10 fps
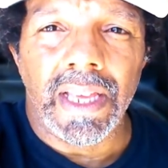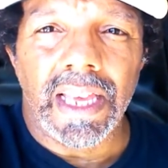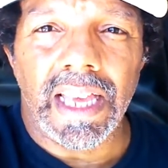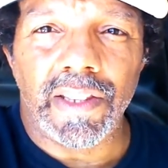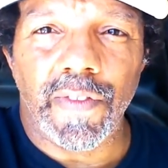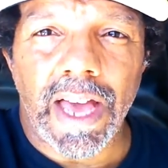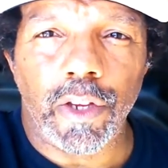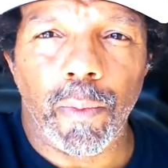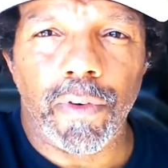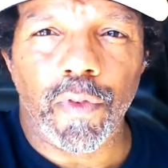It has
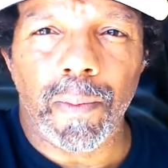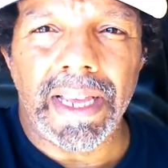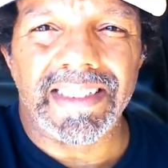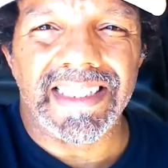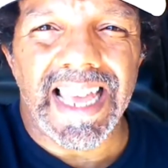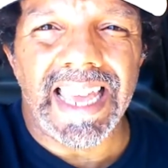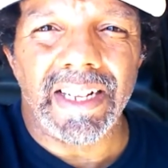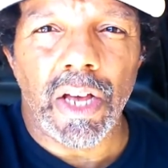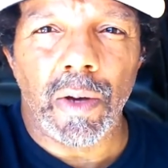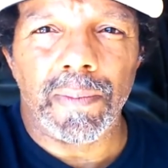valuable information
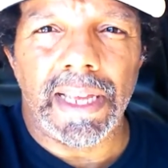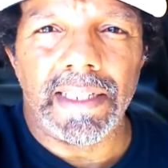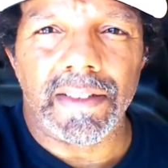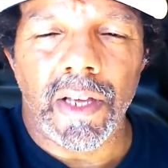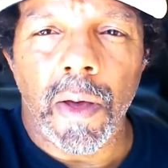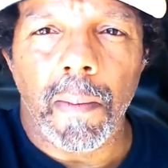and updates.